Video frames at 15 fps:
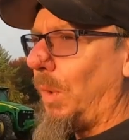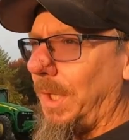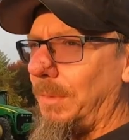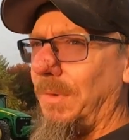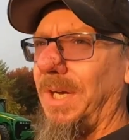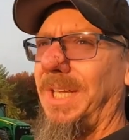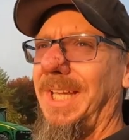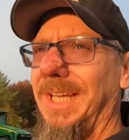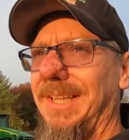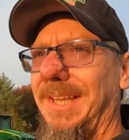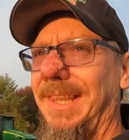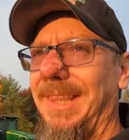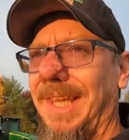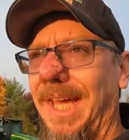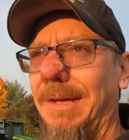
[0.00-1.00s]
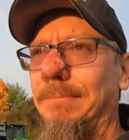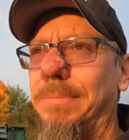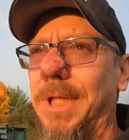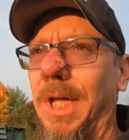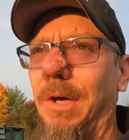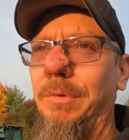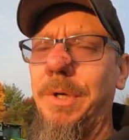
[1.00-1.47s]
We want to get
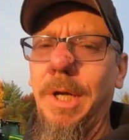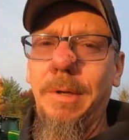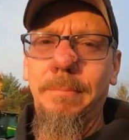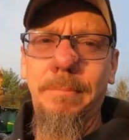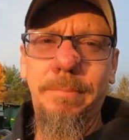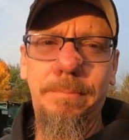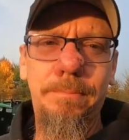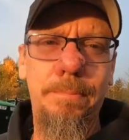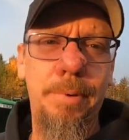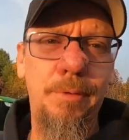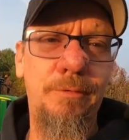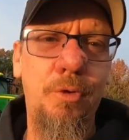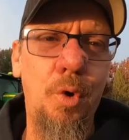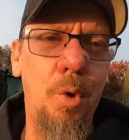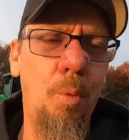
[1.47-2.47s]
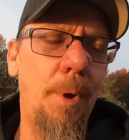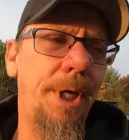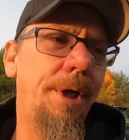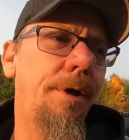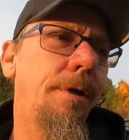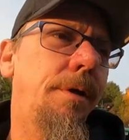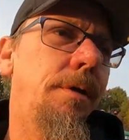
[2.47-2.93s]
that plowed up before
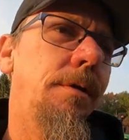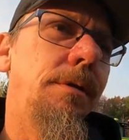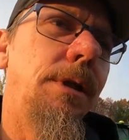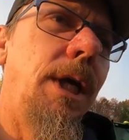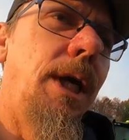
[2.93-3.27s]
winter,